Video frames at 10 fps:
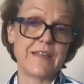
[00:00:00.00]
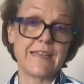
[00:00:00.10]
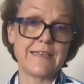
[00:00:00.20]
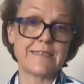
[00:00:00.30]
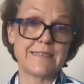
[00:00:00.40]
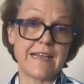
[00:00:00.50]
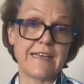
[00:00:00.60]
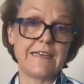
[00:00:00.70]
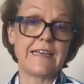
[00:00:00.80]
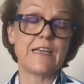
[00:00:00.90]

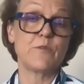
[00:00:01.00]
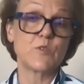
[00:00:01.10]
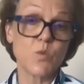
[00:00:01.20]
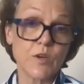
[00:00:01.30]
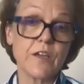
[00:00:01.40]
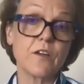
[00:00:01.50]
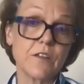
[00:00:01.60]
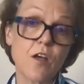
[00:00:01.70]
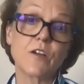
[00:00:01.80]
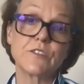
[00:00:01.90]
said he was working
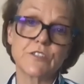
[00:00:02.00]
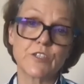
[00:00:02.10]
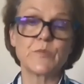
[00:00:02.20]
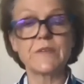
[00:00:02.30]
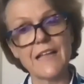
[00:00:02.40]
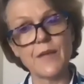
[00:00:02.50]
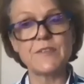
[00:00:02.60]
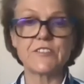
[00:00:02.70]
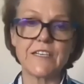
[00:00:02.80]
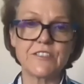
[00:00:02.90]
on long-term
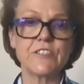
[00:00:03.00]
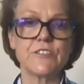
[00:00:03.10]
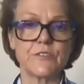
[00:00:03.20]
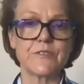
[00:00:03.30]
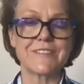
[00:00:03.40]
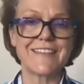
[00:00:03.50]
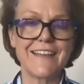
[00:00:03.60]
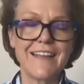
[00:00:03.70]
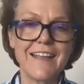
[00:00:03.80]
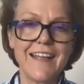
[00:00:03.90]
climate change issues,
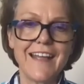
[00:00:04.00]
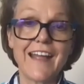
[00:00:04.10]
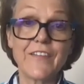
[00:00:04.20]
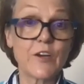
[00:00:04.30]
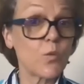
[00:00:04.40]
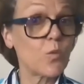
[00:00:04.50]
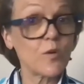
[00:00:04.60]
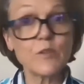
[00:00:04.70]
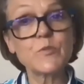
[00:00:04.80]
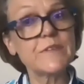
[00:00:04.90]
and that our
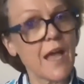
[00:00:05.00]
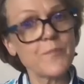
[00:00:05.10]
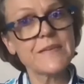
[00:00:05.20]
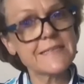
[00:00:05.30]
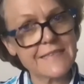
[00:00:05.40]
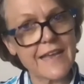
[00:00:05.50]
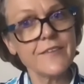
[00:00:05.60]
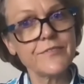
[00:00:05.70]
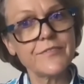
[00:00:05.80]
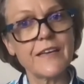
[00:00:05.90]
world will not be
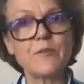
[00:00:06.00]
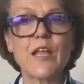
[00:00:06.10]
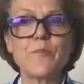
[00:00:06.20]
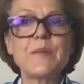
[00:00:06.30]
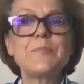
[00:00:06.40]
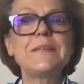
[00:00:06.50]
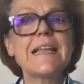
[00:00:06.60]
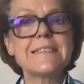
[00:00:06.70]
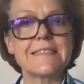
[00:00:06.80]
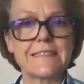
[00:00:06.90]
safe and will not be
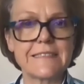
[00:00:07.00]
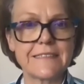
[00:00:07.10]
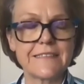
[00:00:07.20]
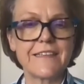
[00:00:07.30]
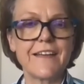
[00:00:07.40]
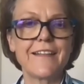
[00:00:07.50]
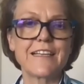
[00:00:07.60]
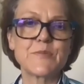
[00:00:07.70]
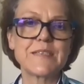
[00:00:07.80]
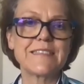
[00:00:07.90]
pleasant
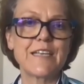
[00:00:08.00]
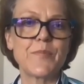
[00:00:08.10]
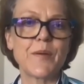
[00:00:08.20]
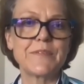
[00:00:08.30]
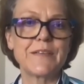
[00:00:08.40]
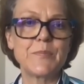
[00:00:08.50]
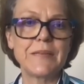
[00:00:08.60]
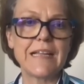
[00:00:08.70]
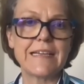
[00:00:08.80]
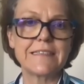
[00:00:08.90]
unless we step up to the
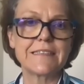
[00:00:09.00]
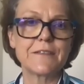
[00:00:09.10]
plate.